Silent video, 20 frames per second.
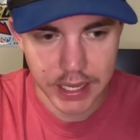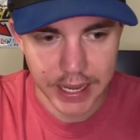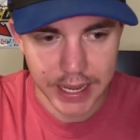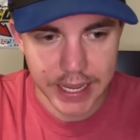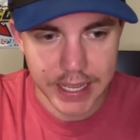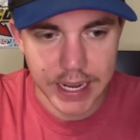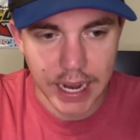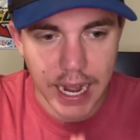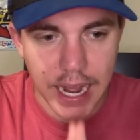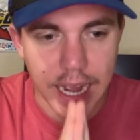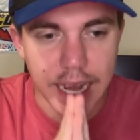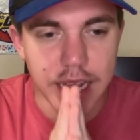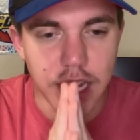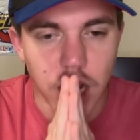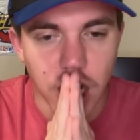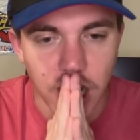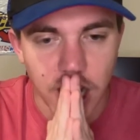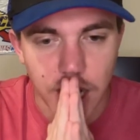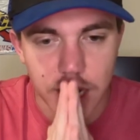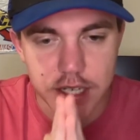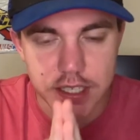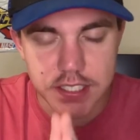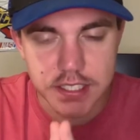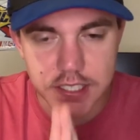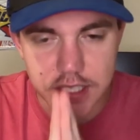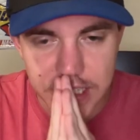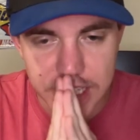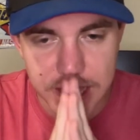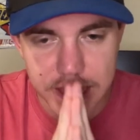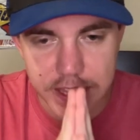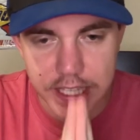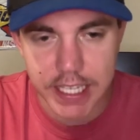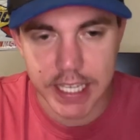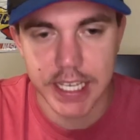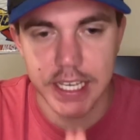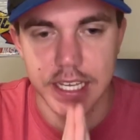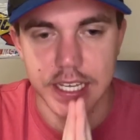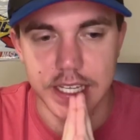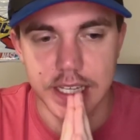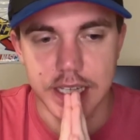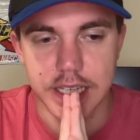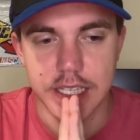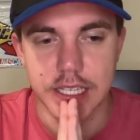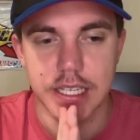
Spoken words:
And I honestly think,